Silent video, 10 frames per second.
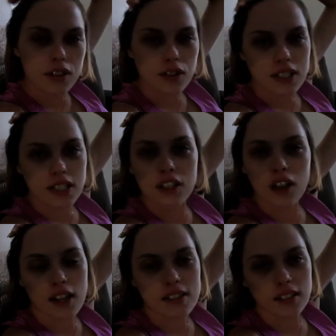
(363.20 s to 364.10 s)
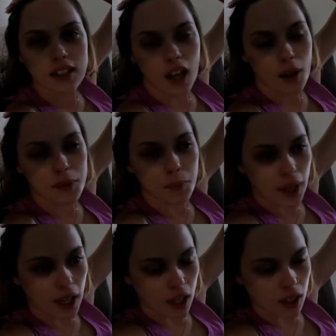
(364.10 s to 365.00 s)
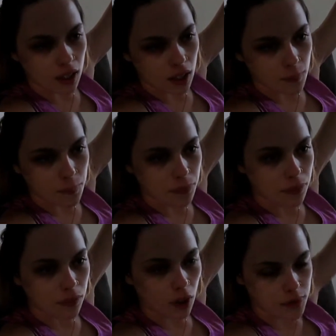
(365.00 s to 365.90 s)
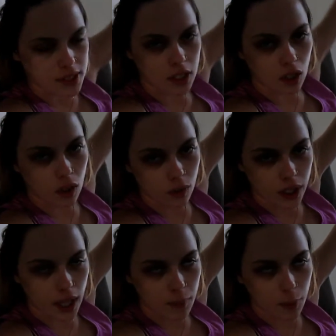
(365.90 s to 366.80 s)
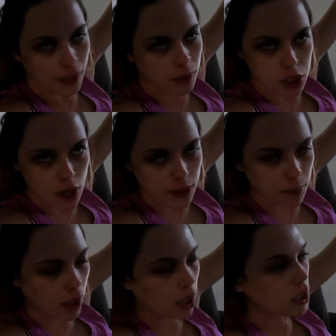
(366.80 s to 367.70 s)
sort of sit you guys in the car with me and obviously not hold the camera while I'm driving, but